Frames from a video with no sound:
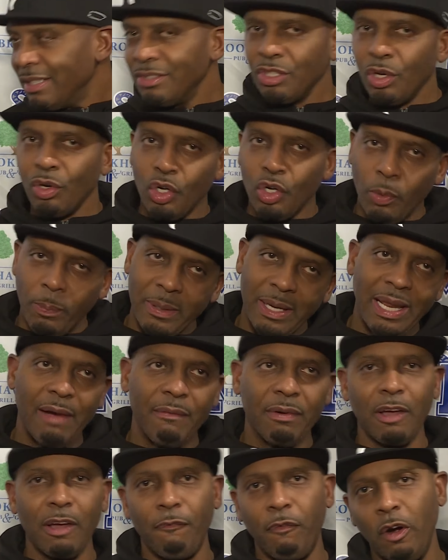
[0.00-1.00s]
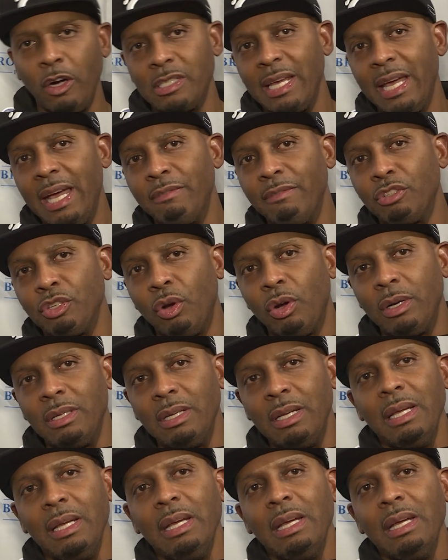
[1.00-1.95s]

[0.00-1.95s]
Joe Cooper didn't have a good first half. Jordan,